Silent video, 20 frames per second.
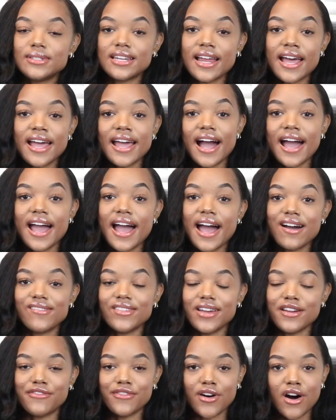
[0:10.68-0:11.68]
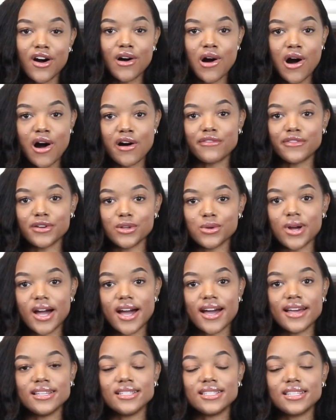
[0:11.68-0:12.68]
today I have a fall haul for you
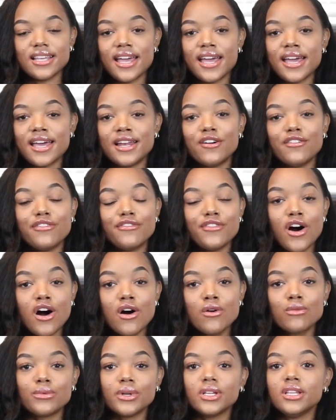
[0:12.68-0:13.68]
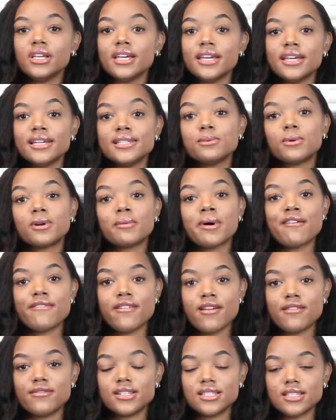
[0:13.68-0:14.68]
guys, and fall really is one of my
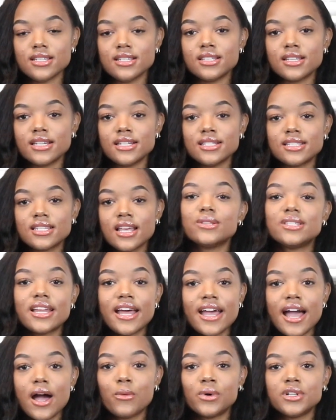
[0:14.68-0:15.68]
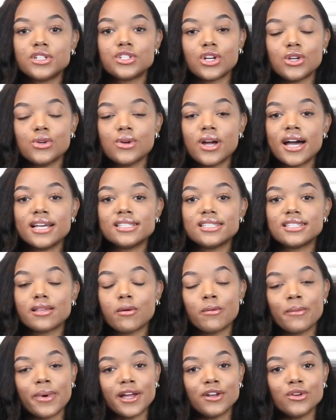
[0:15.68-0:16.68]
favorite seasons. So today I wanted to show you guys
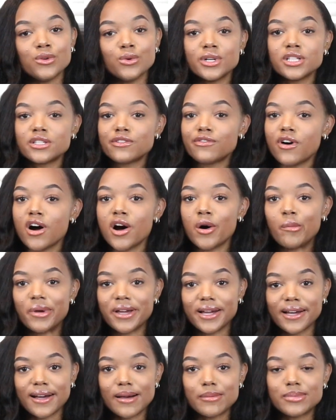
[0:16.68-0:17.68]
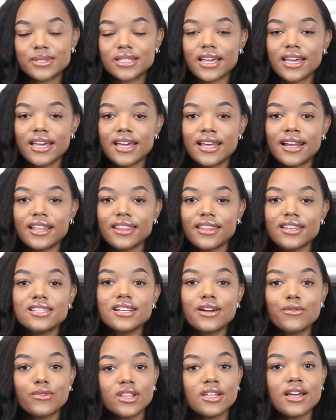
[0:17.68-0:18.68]
some of my newest fall pickups, and these
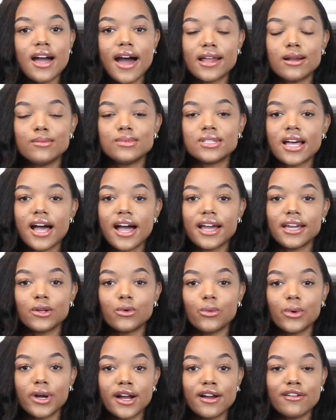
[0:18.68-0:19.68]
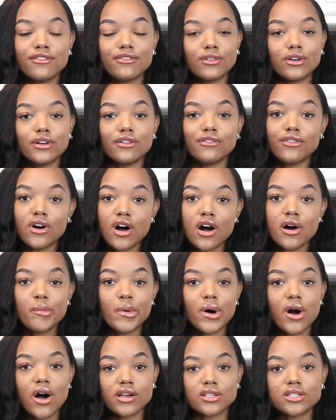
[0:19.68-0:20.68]
are really items that I can wear for fall,
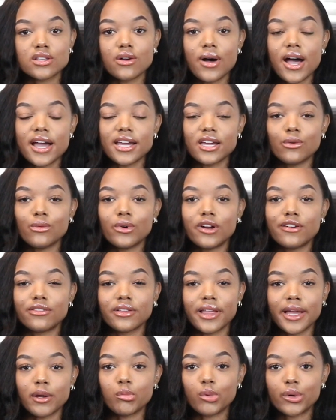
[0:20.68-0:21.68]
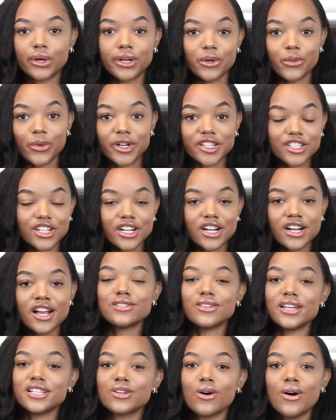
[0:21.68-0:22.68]
but also I can wear for like pre-winter.
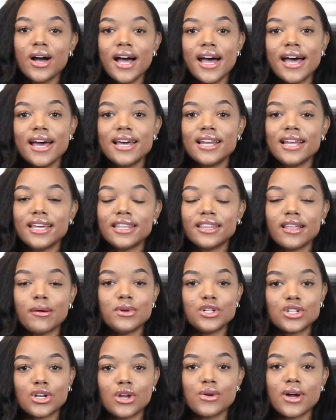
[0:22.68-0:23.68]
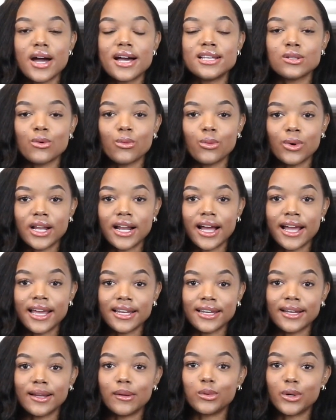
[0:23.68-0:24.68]
So let's go ahead and let me show you guys what I
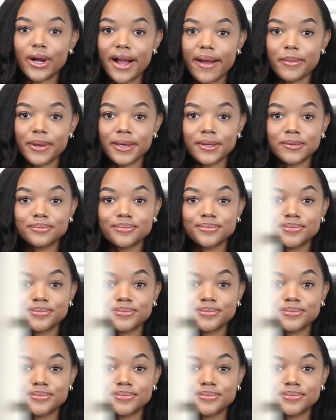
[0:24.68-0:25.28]
ended up grabbing.